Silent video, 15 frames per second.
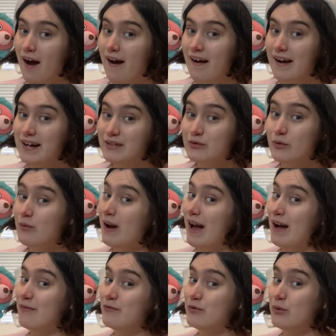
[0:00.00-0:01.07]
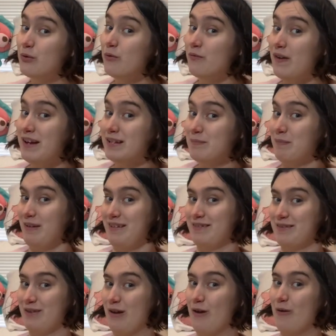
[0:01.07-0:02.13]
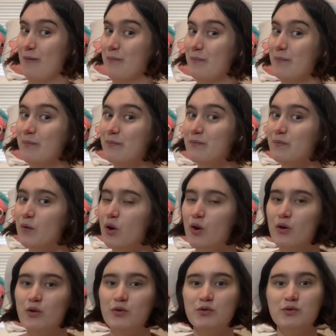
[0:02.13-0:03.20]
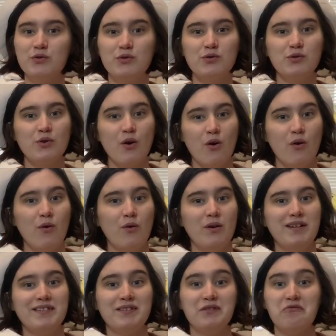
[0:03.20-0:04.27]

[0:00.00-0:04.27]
I do have two faceplates though. So in the